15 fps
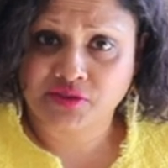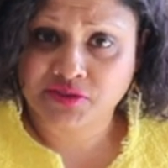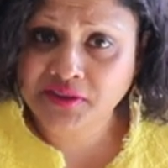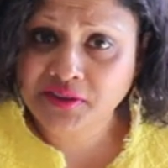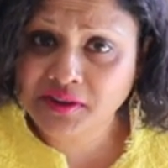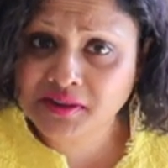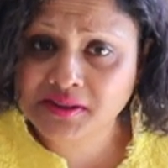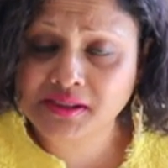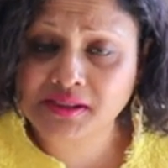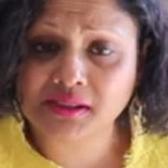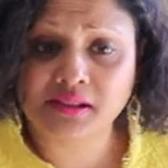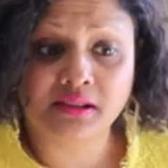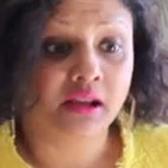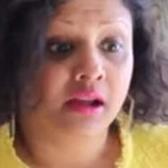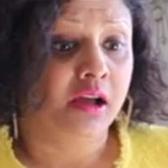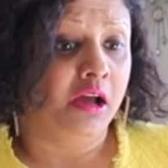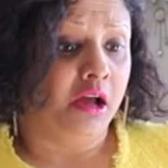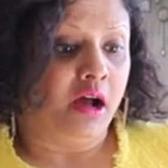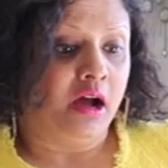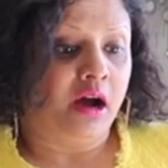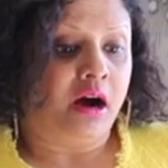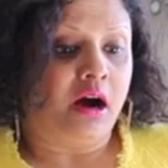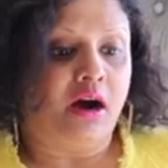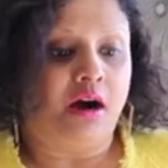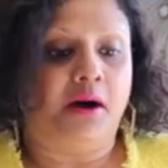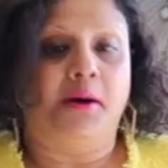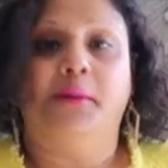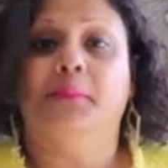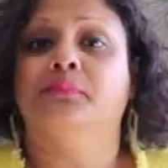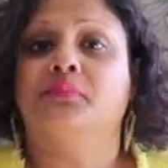Circle.
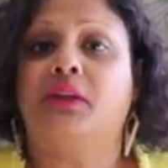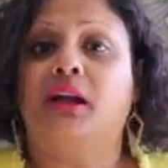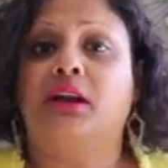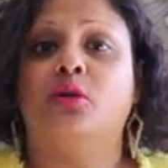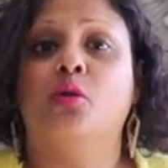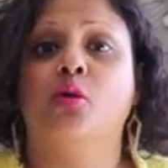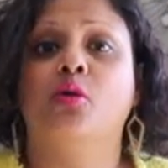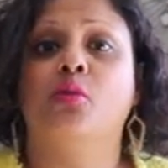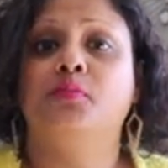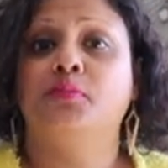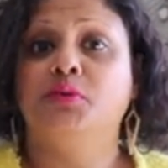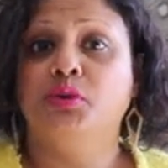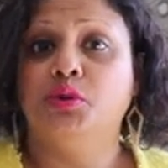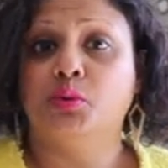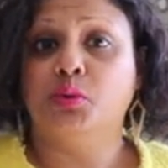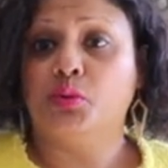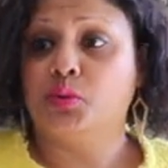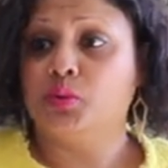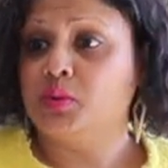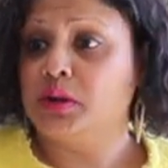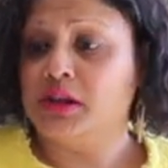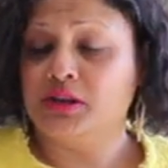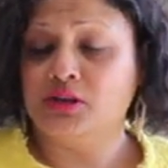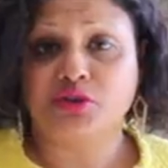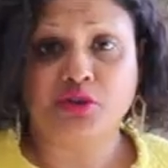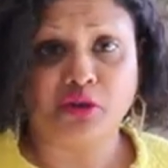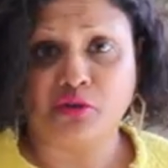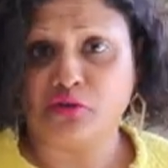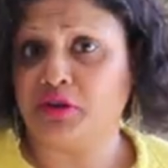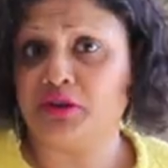I hope you
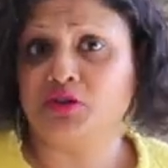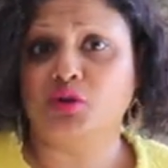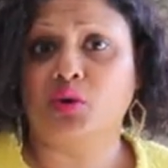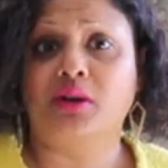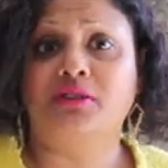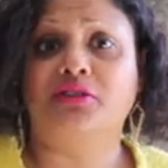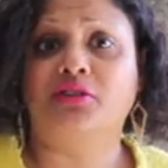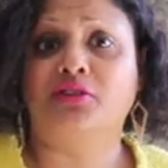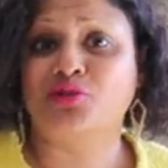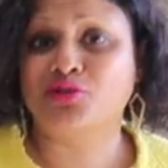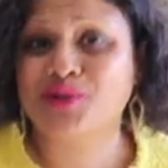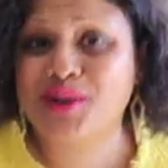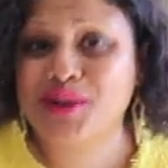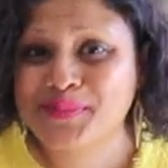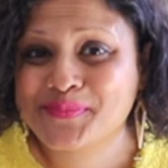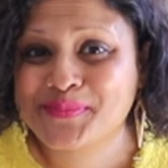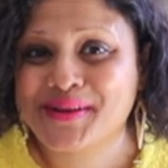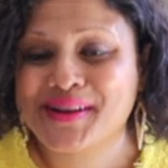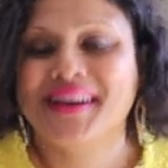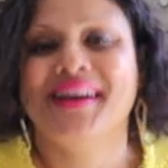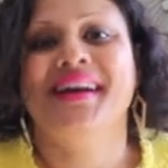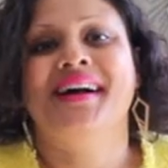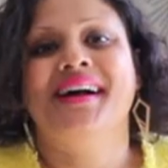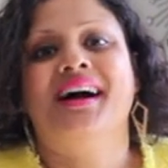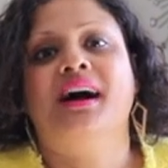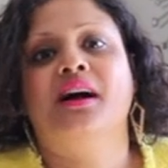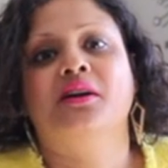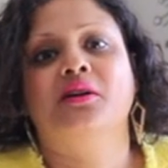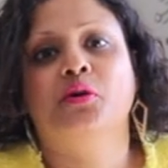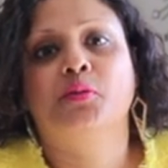have enjoyed this trip.
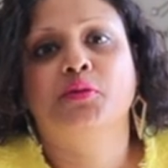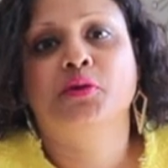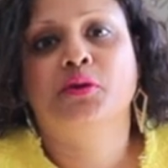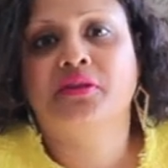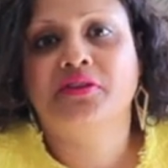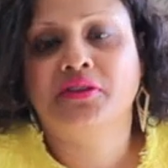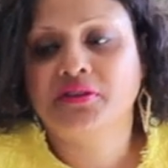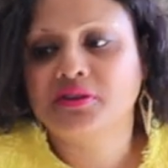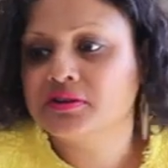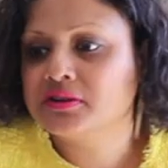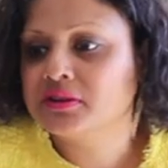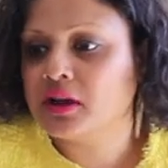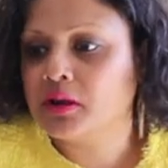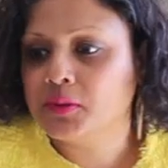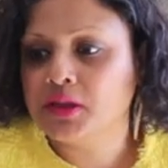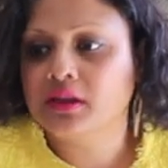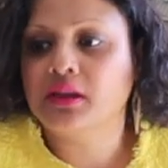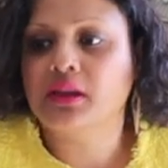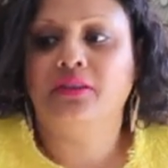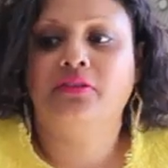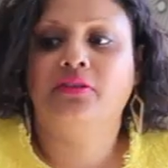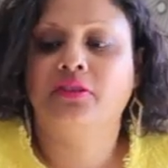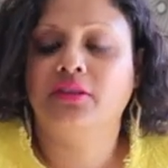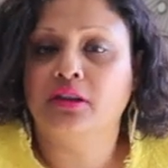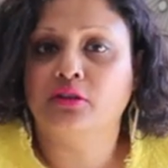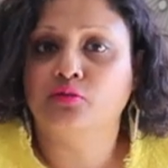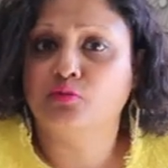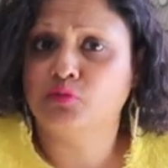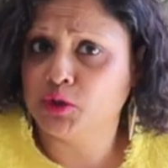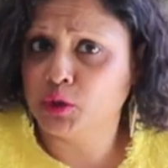I hope you consider coming and
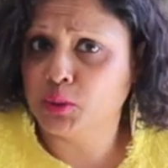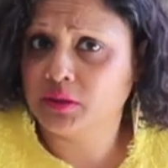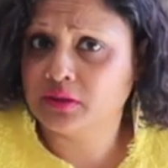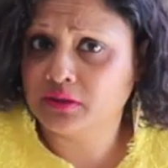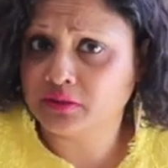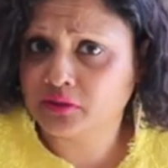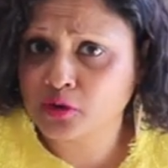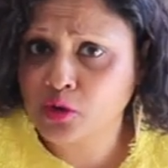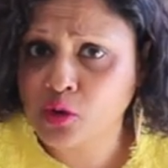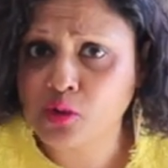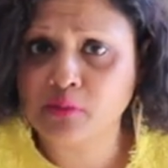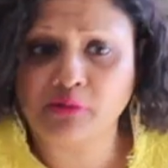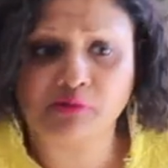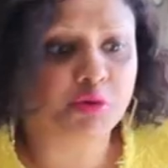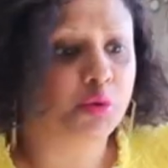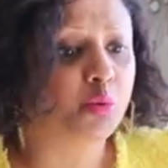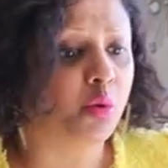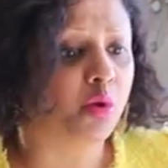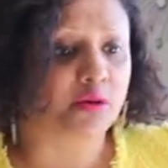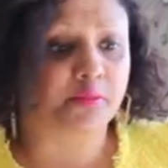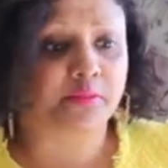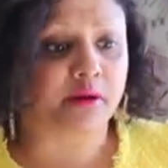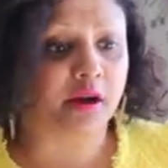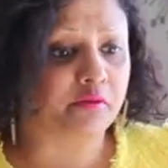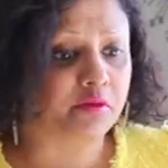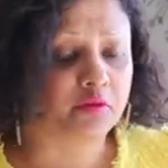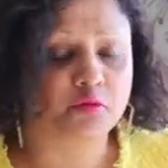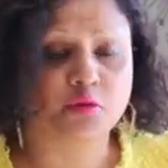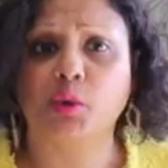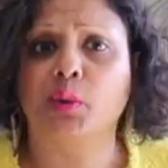viewing this home. If you want a
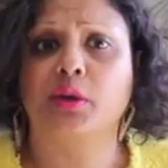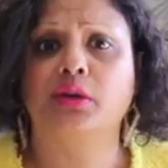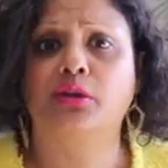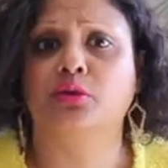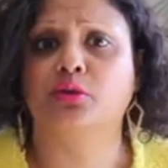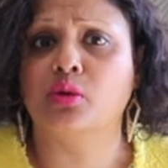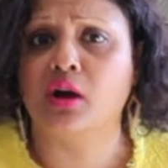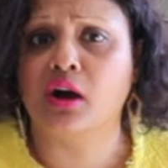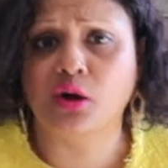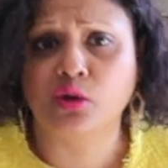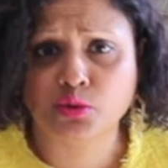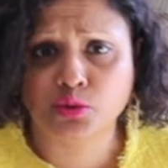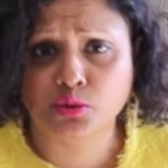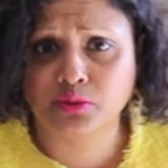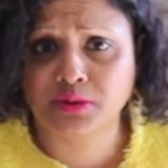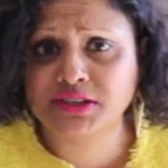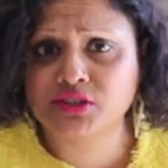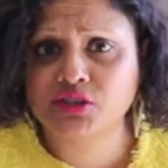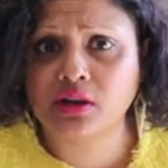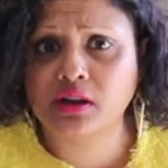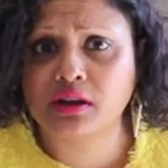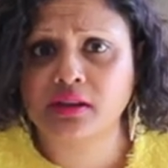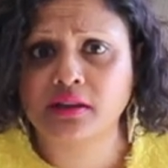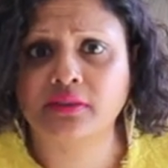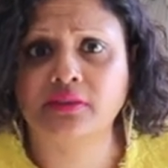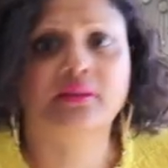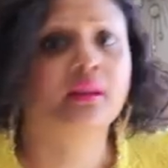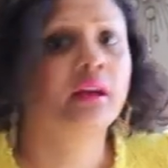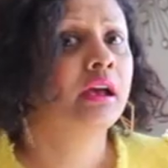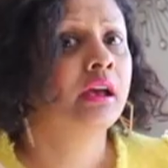private viewing, you know how to reach
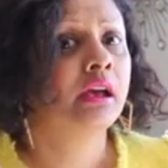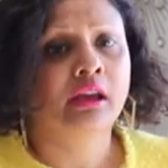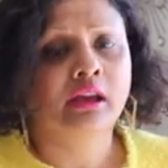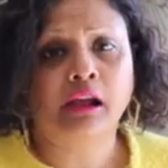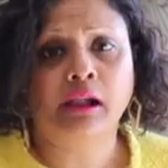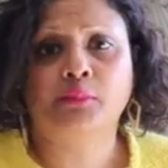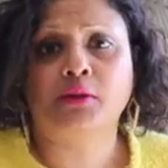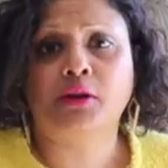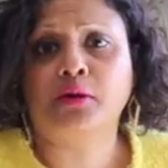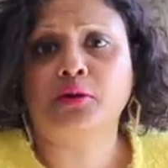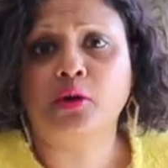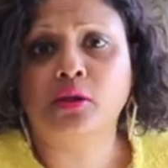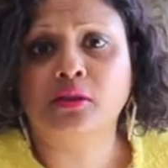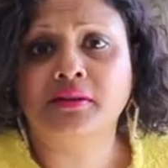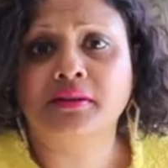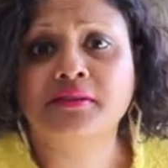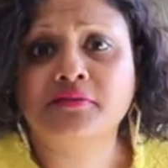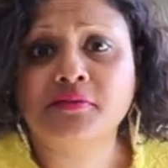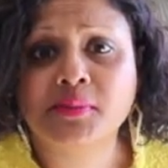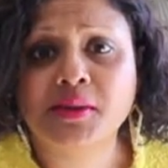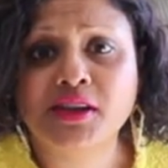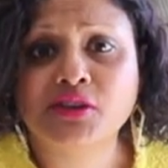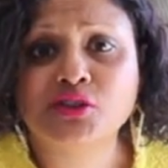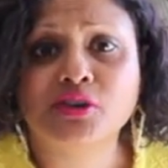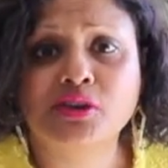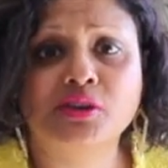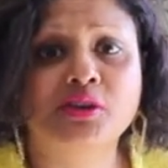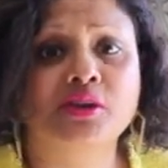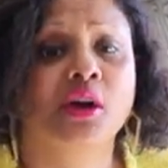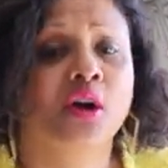us. I put out all the
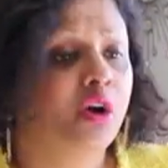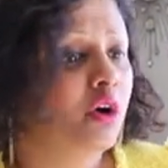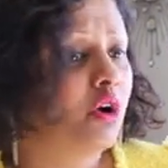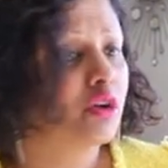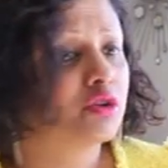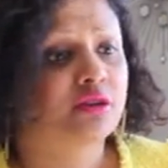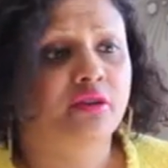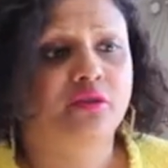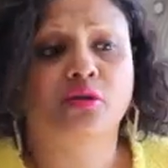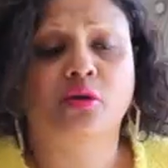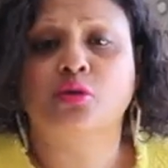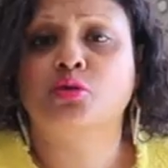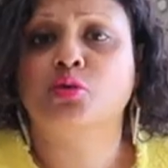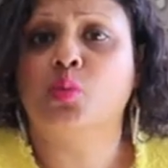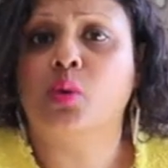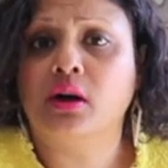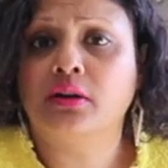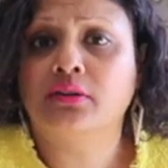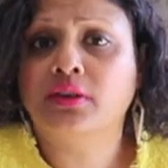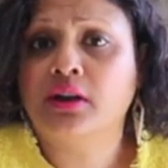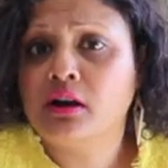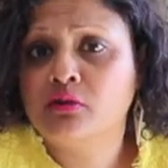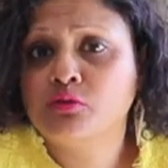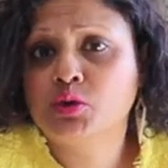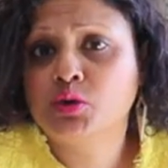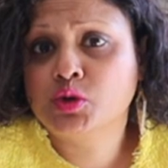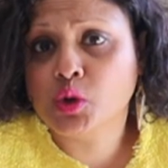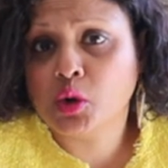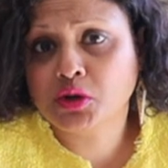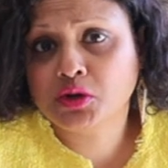information, or just go to
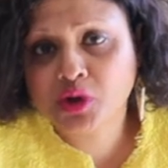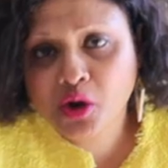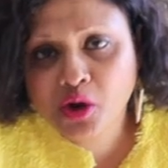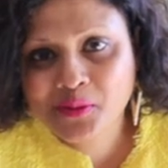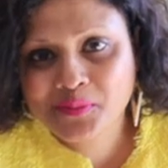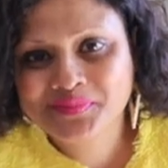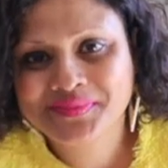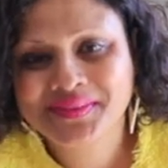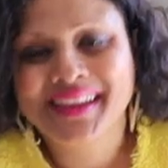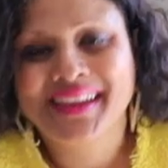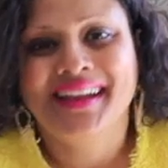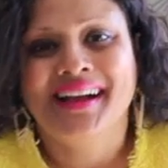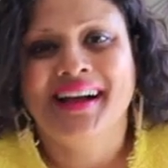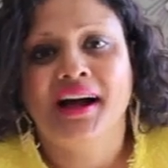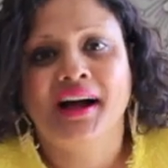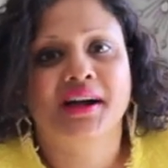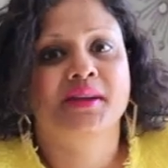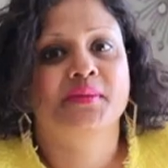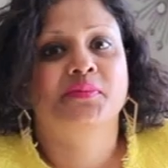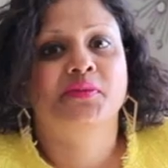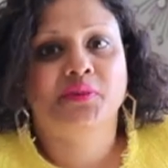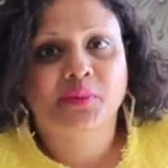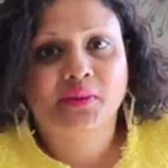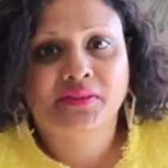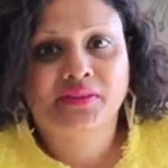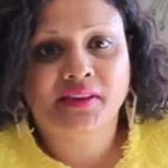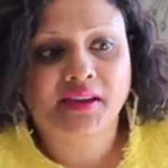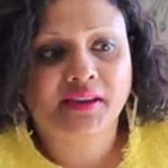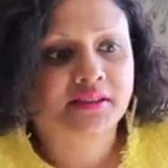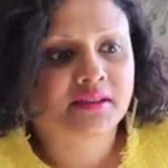vazharwood.com. I am so
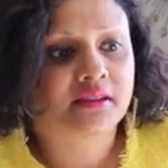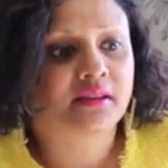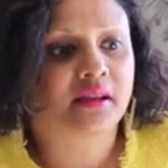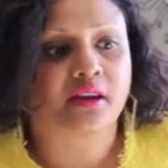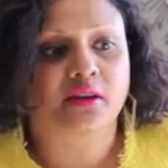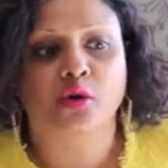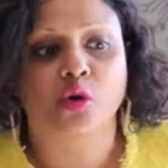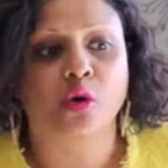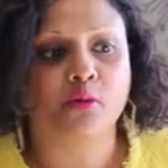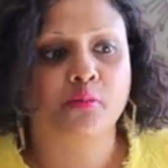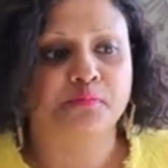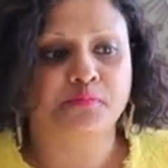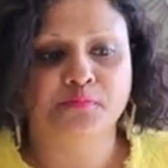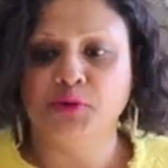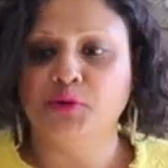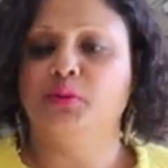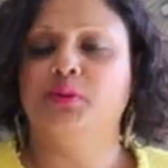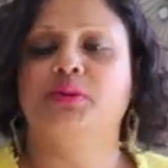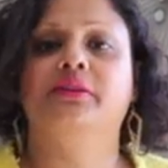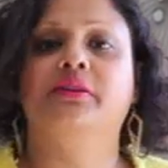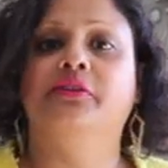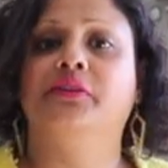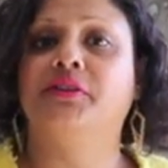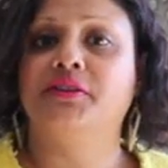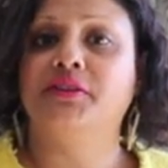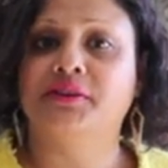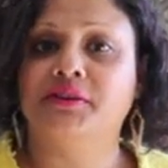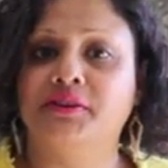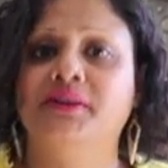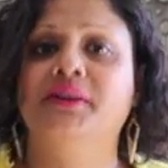excited. I hope you will
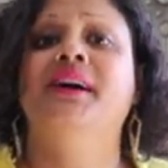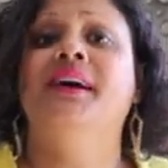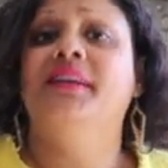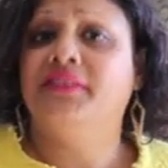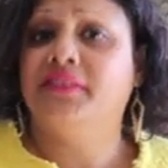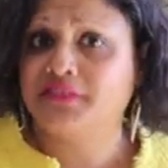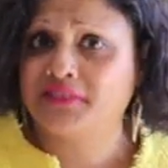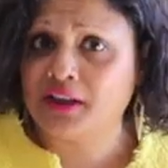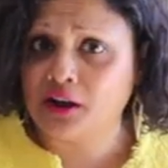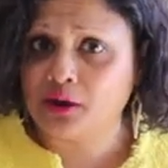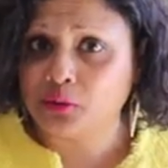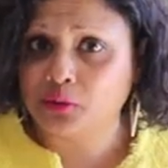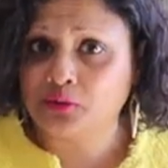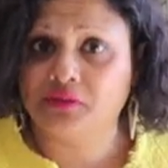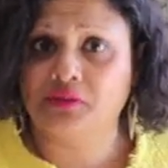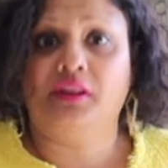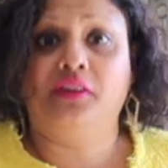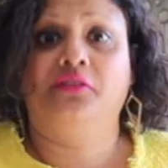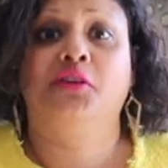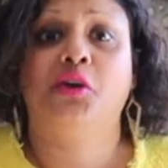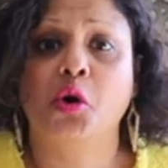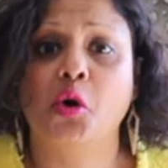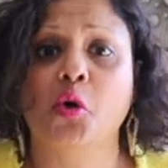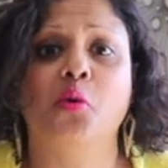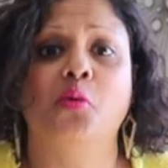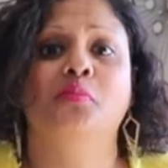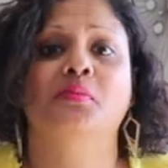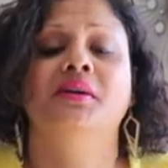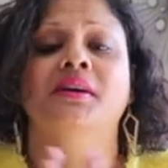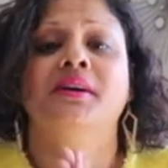consider this house as your
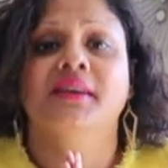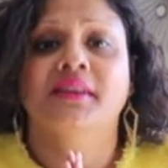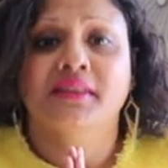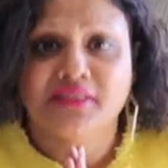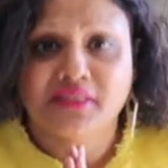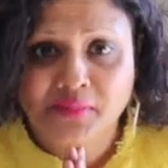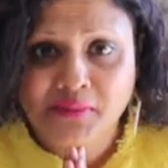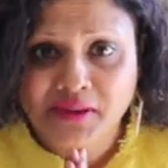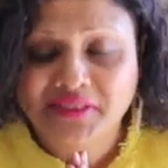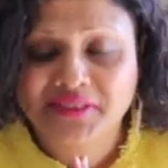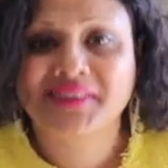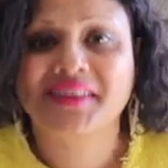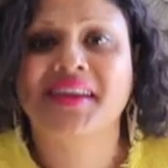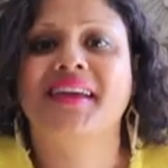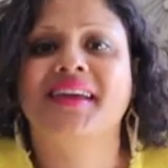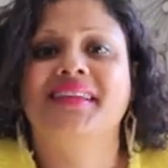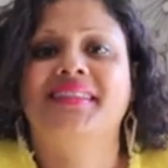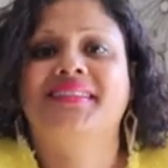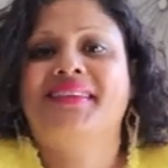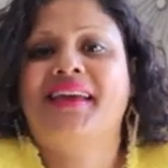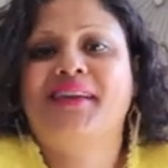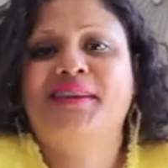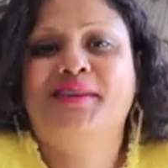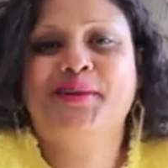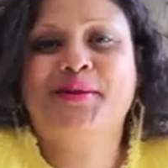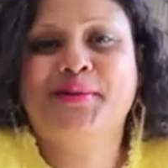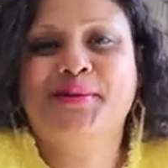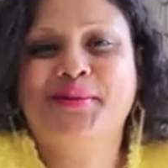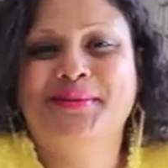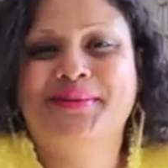home. Namaste. Thank
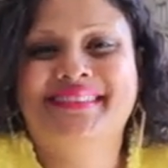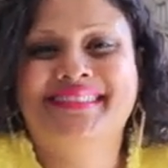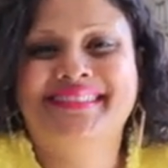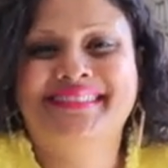you.